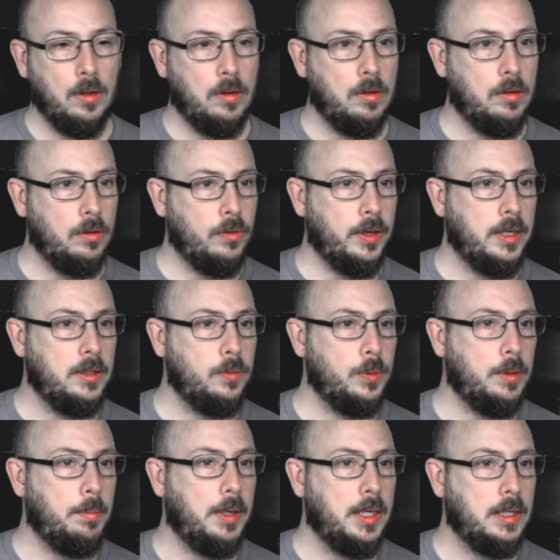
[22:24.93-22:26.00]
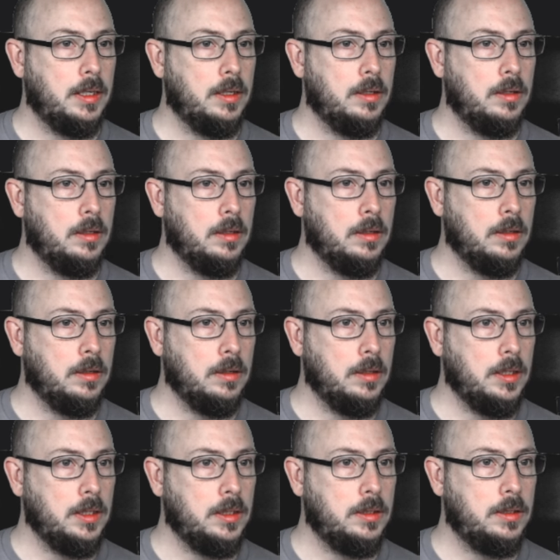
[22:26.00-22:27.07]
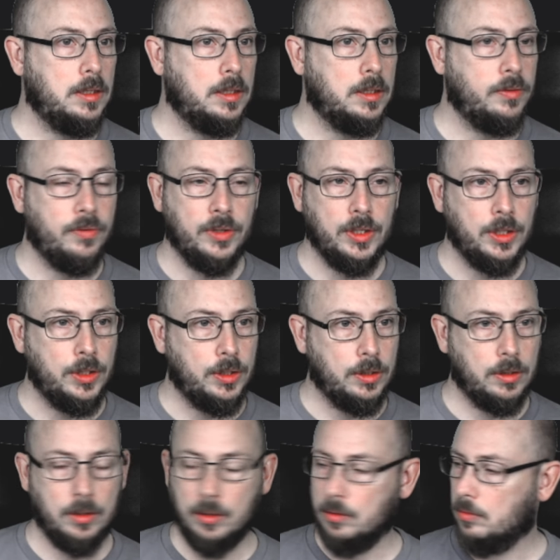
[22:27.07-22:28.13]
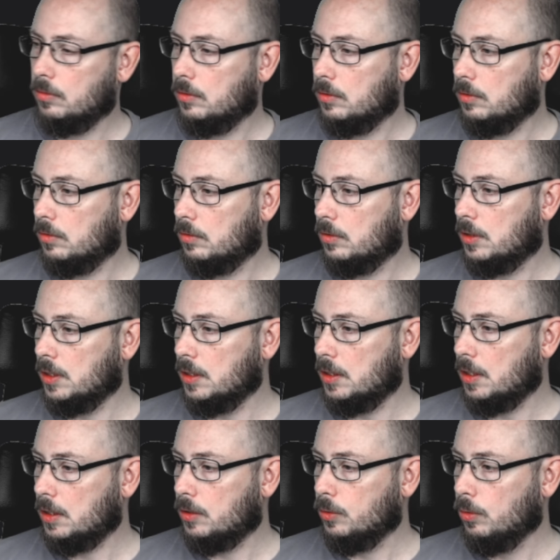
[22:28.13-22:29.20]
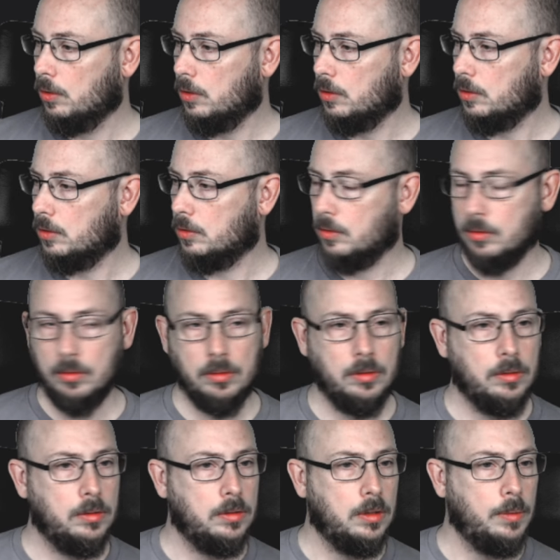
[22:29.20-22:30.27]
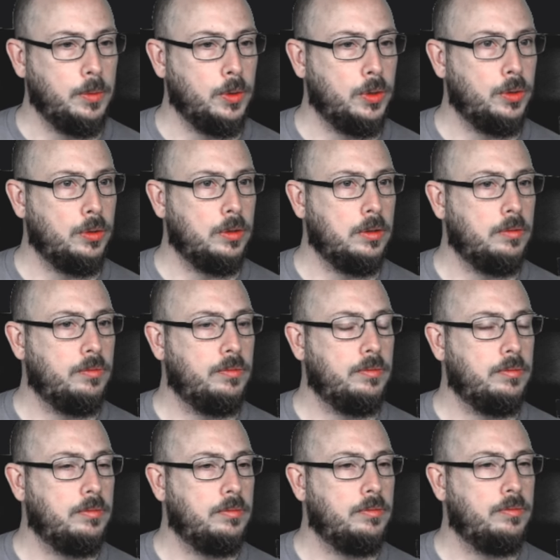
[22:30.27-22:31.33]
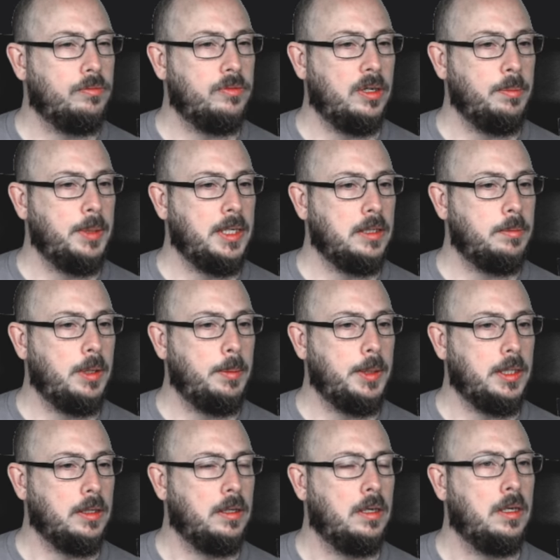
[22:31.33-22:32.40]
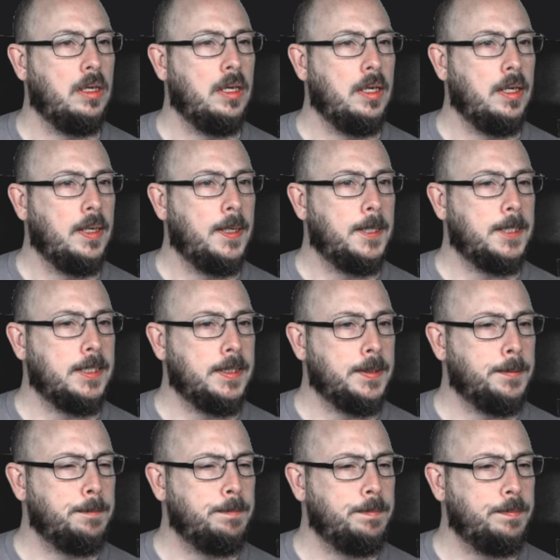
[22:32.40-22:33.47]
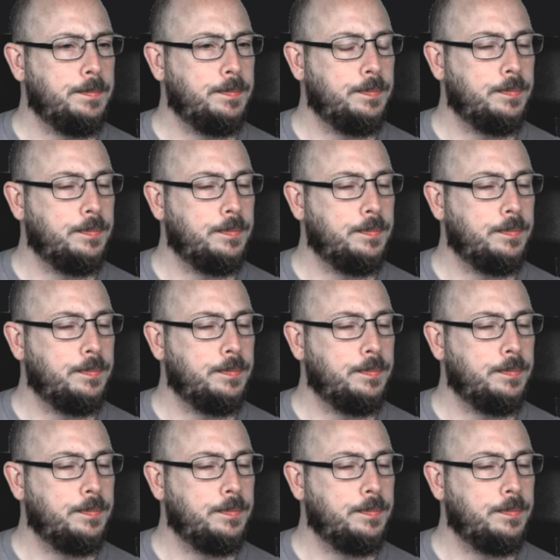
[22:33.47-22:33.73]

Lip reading: All right, we're back and it just finished. Didn't take too long. Not sure. 5 minutes maybe. So